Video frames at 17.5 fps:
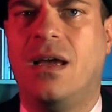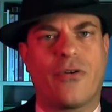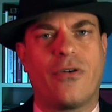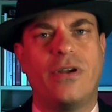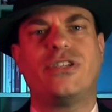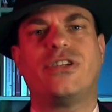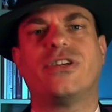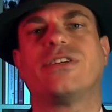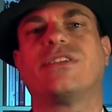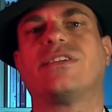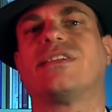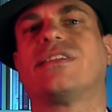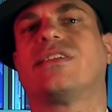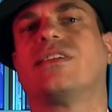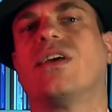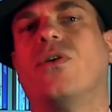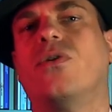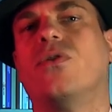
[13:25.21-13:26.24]
creatures
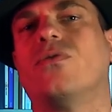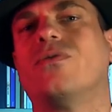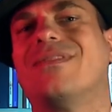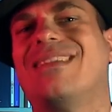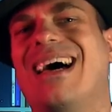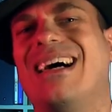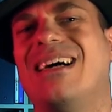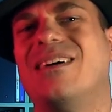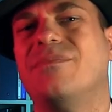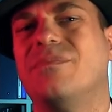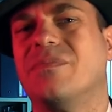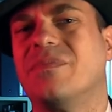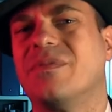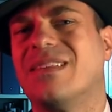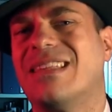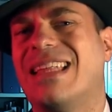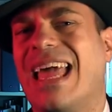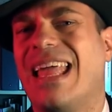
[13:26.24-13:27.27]
so dumb
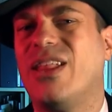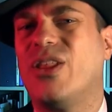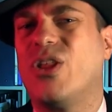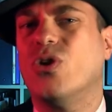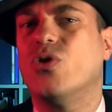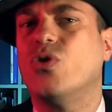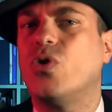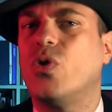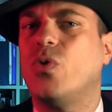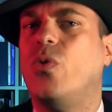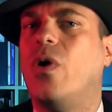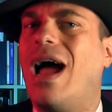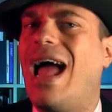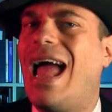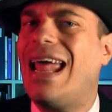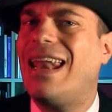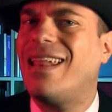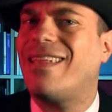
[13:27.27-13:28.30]
they don't do
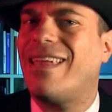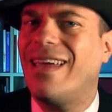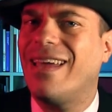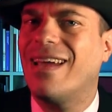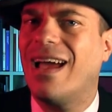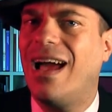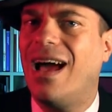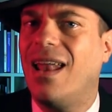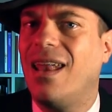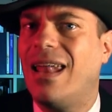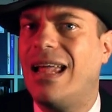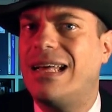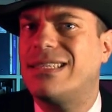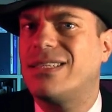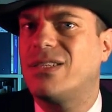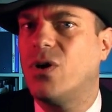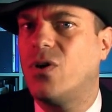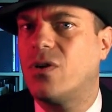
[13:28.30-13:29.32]
anything
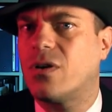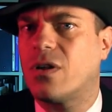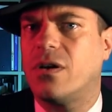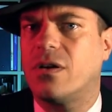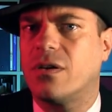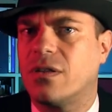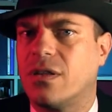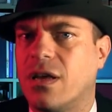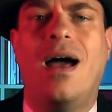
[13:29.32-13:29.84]
unless ordered.